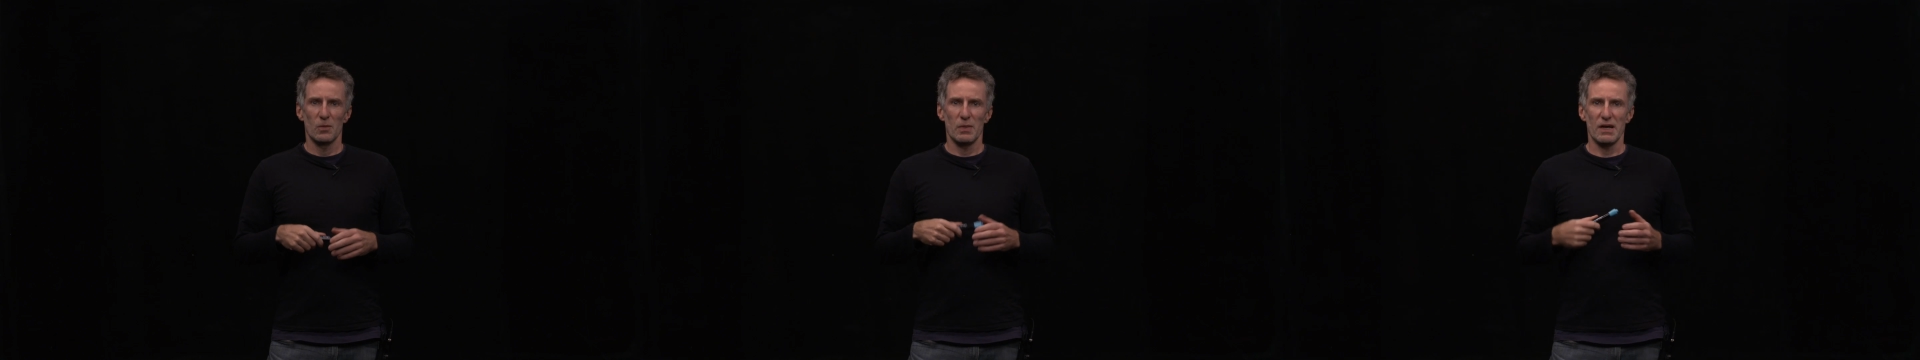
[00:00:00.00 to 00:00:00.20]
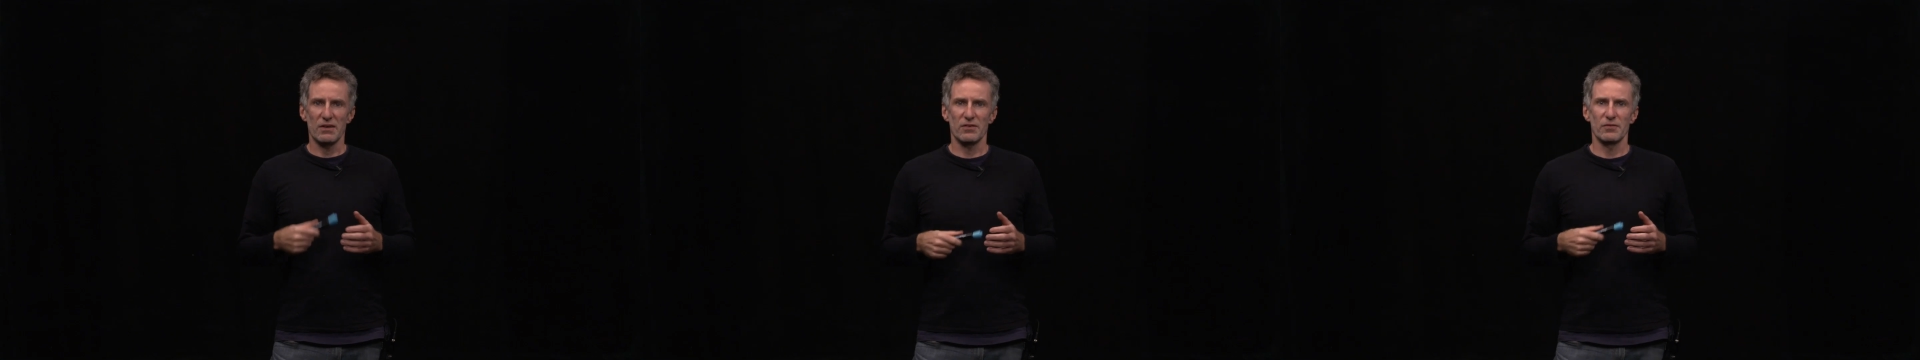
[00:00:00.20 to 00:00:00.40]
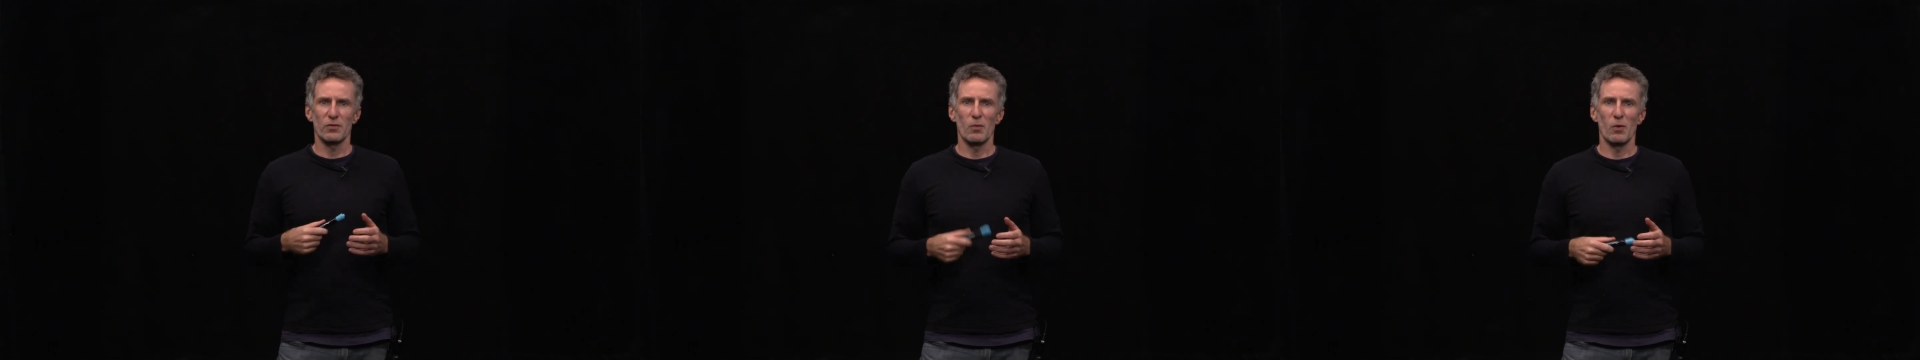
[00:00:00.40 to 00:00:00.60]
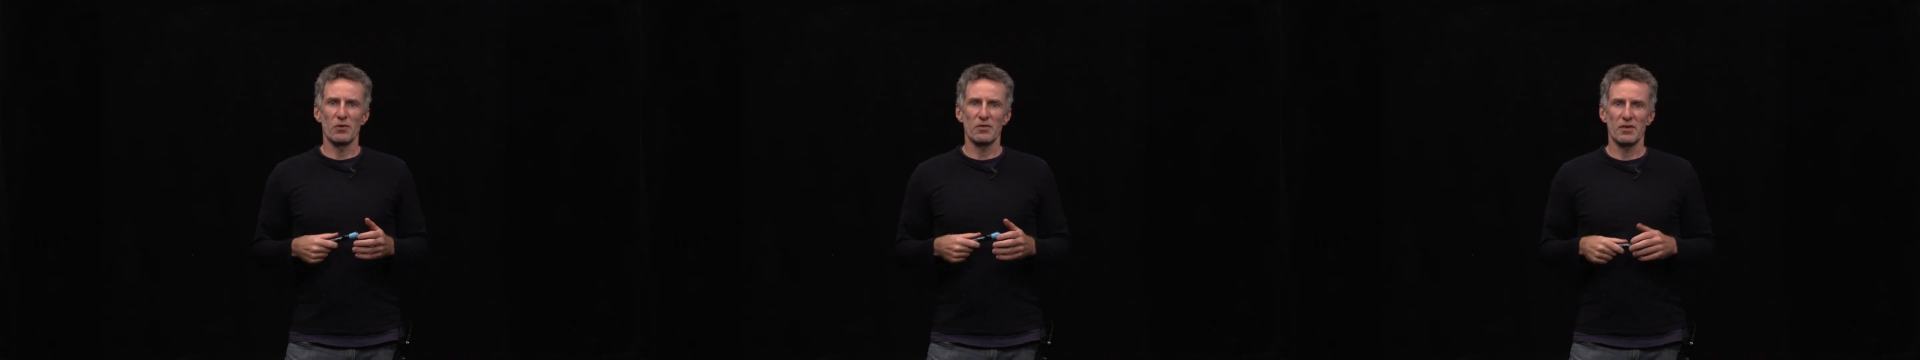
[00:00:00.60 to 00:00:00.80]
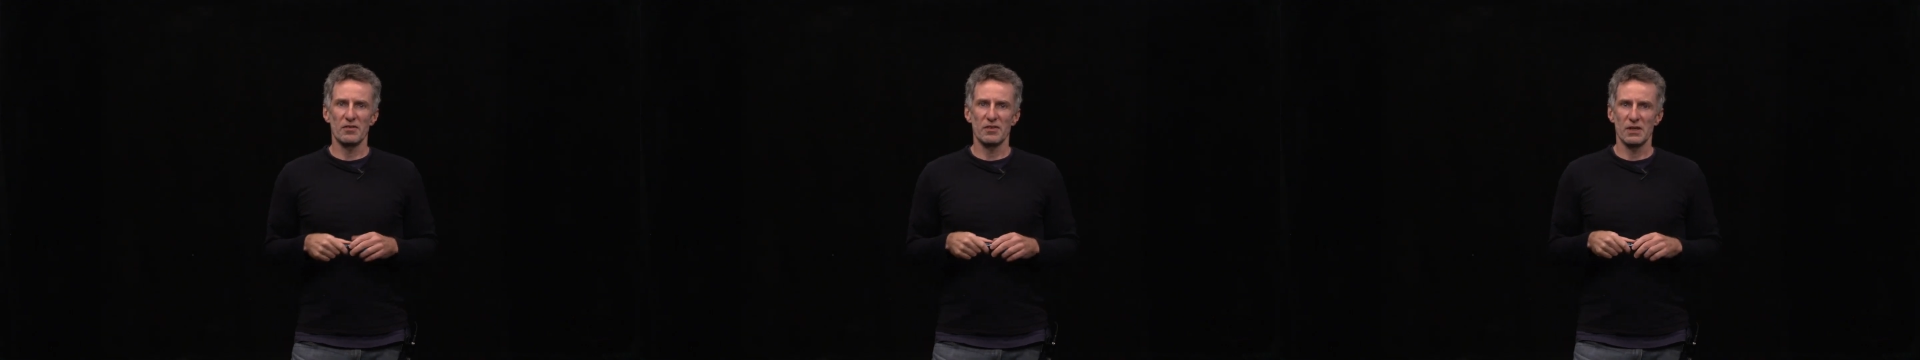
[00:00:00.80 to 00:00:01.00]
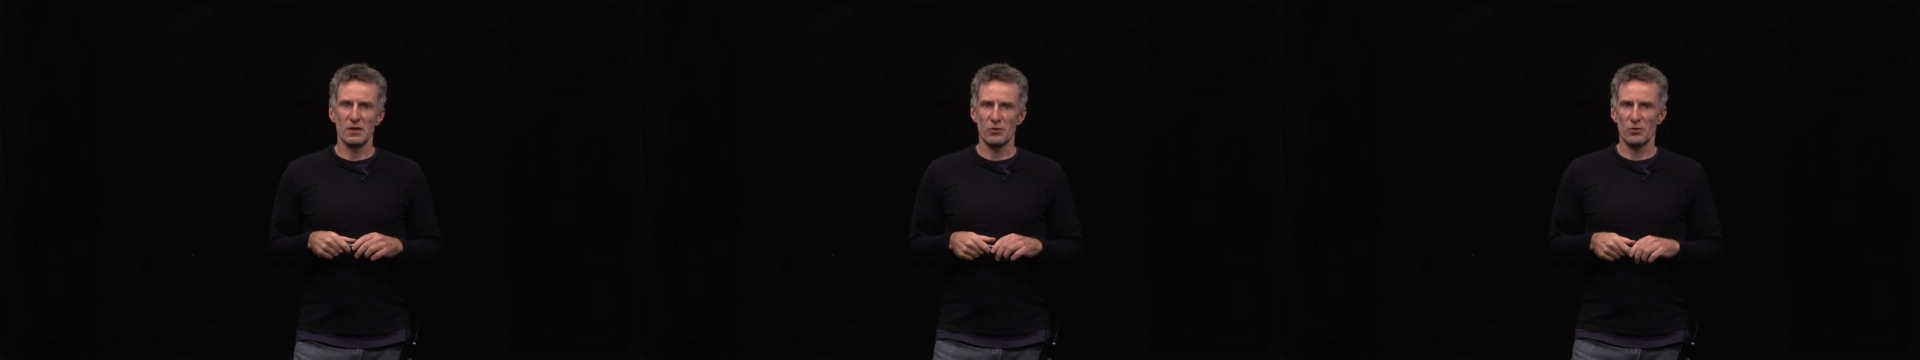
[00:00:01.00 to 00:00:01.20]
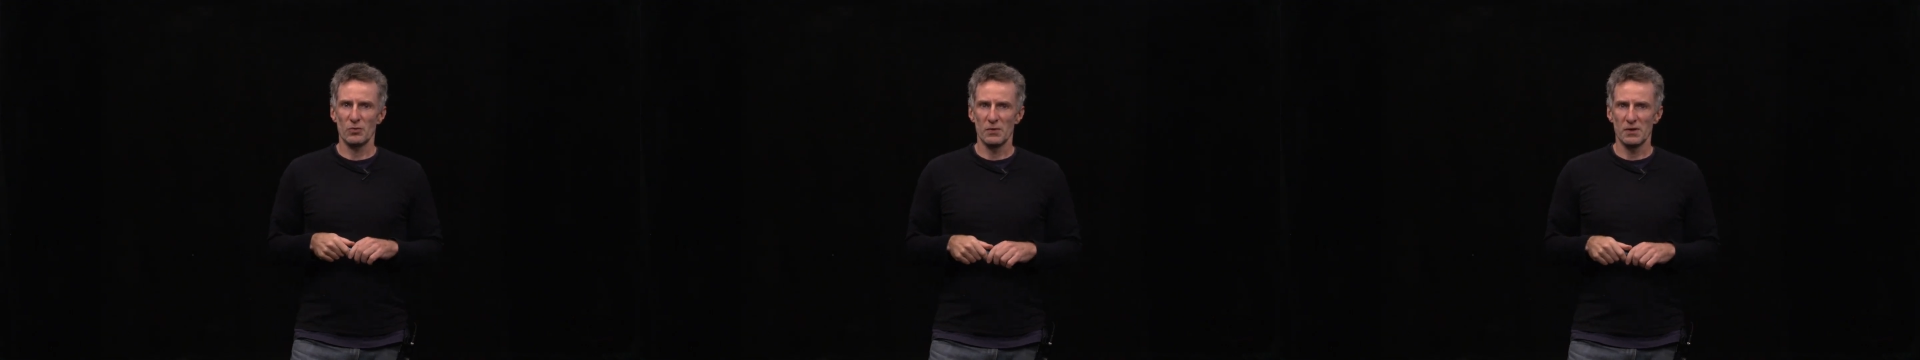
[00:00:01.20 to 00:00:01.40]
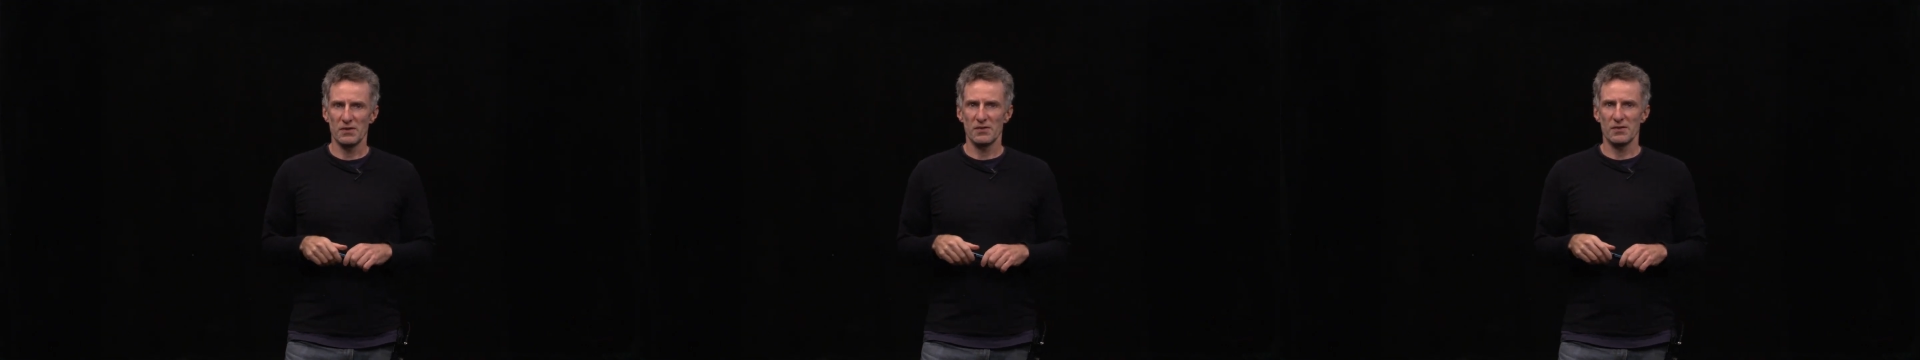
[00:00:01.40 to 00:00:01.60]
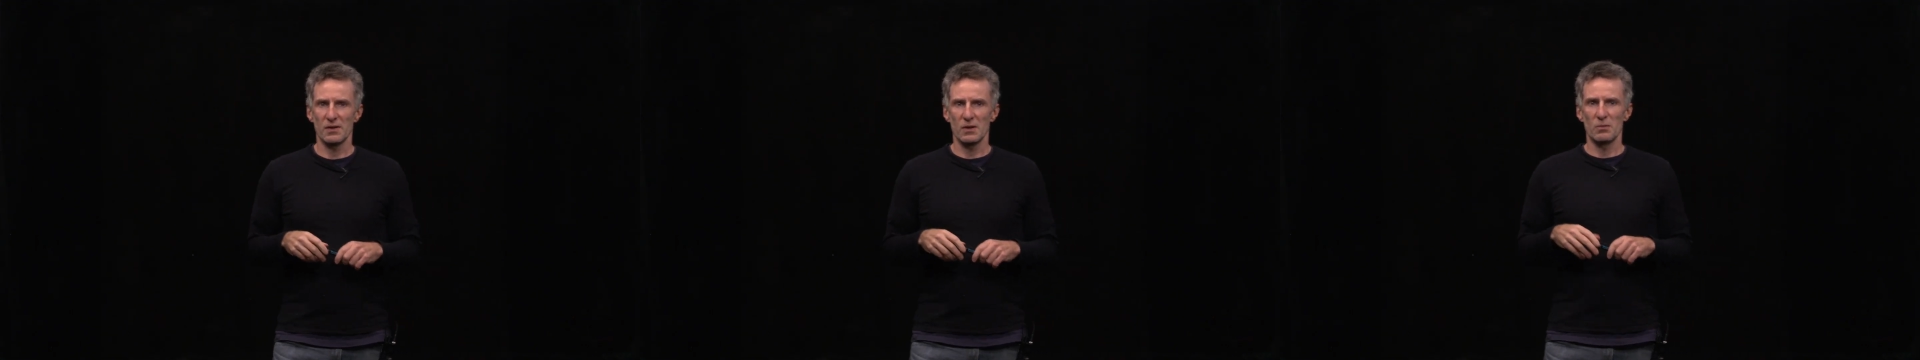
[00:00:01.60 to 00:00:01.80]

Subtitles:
Passive remote sensing instruments